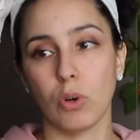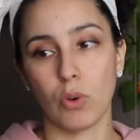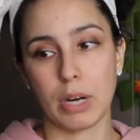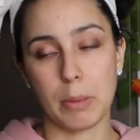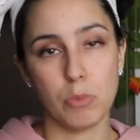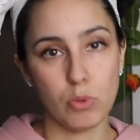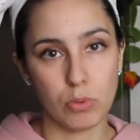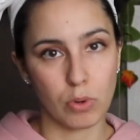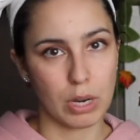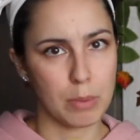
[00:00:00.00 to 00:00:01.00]
Or Ramun,
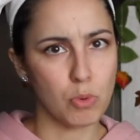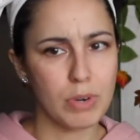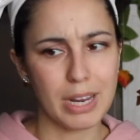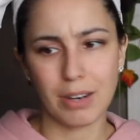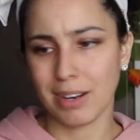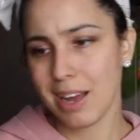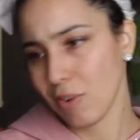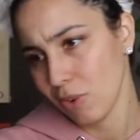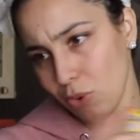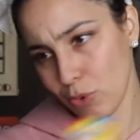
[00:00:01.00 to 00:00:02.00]
or Ramune, I don't know.